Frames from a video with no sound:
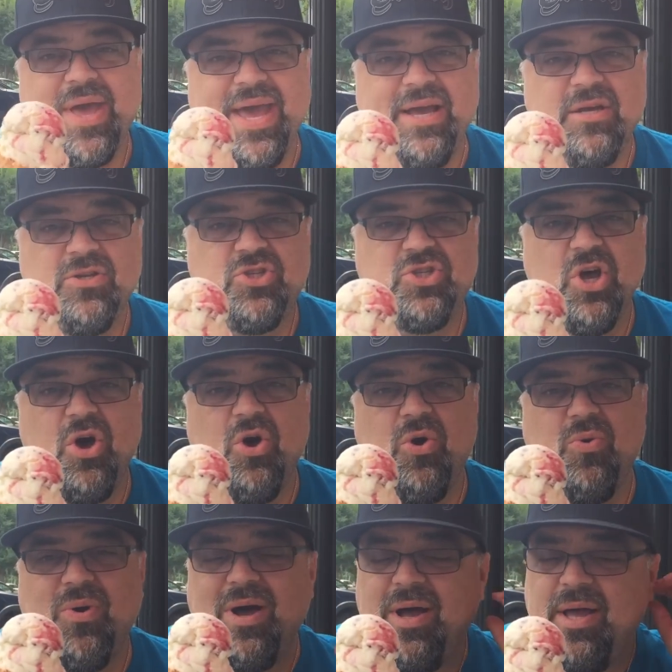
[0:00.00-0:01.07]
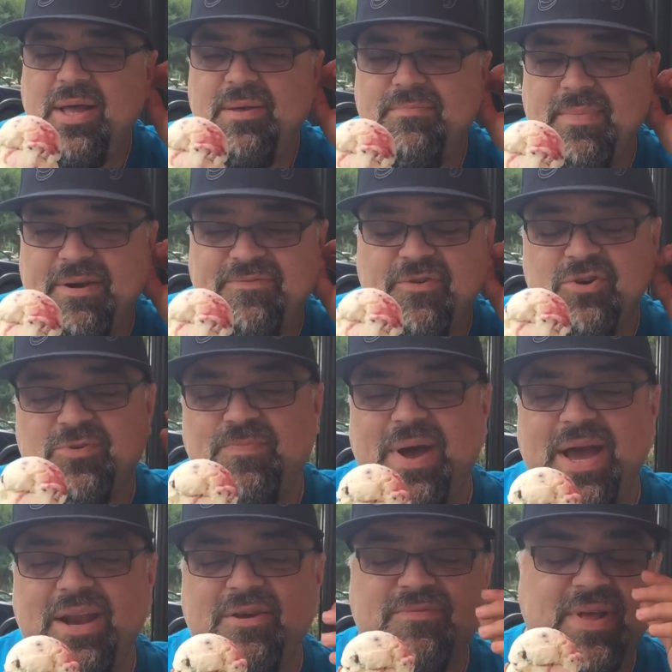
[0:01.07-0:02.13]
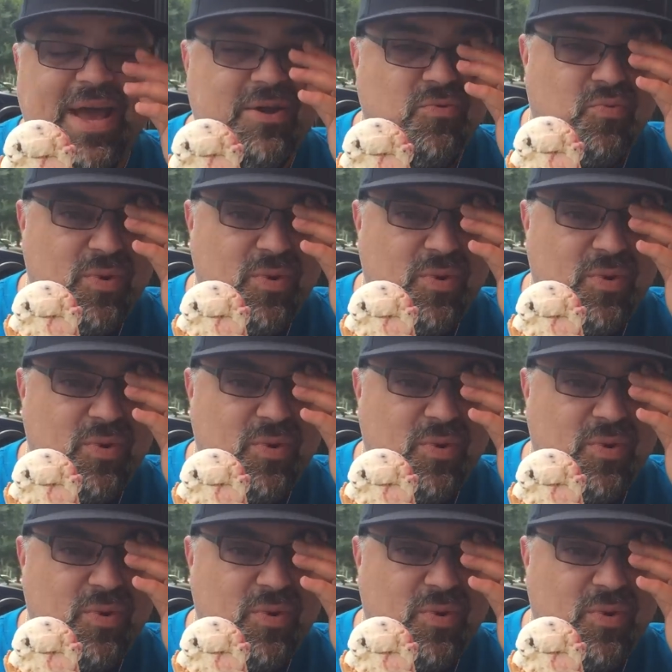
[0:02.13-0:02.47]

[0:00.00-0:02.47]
Okay, so my first bite of like